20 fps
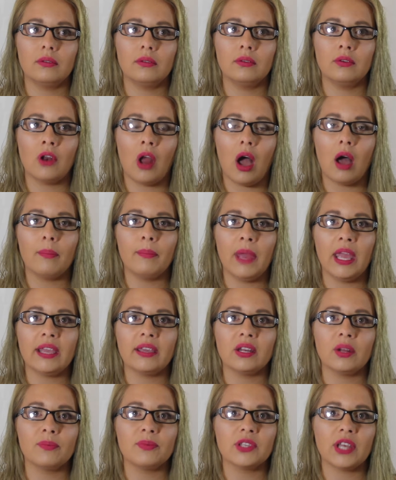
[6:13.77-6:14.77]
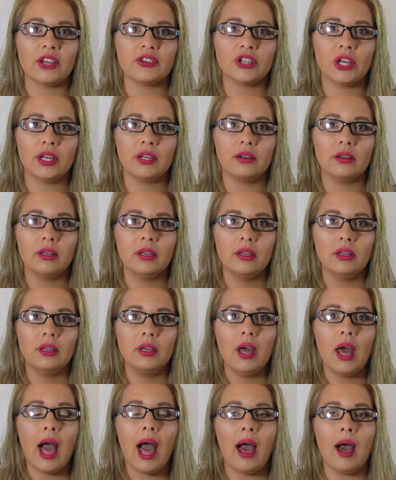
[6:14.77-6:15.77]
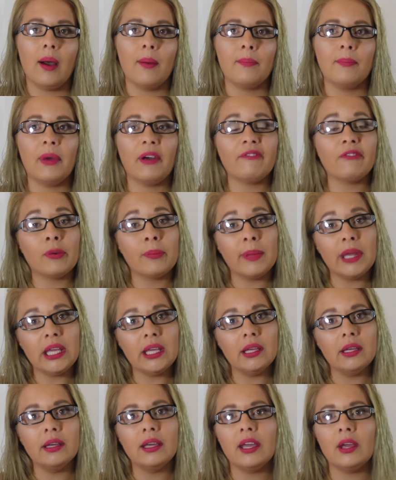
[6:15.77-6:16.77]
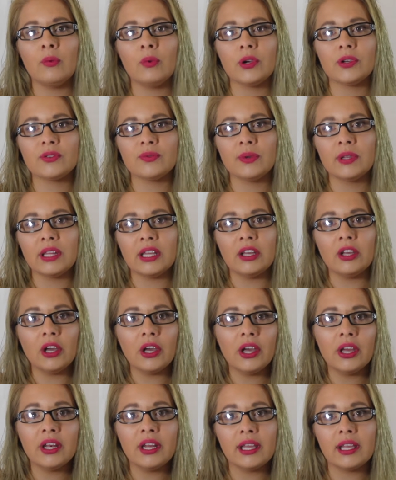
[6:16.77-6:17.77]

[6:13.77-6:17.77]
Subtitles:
not make an obsession. But for me, it works really good.